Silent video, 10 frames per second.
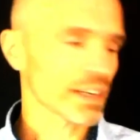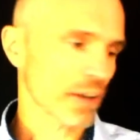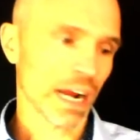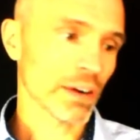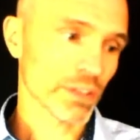and
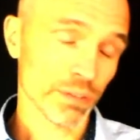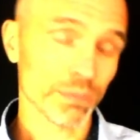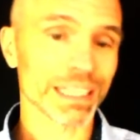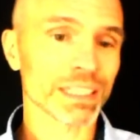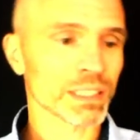how does
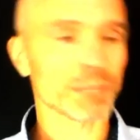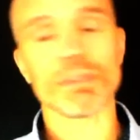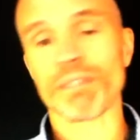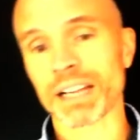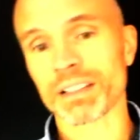the relationship
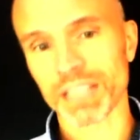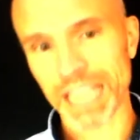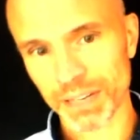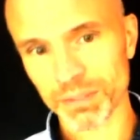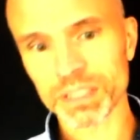affect the
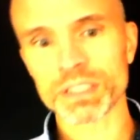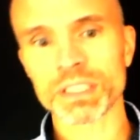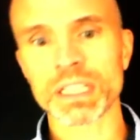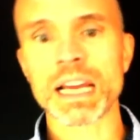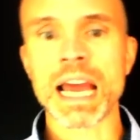language?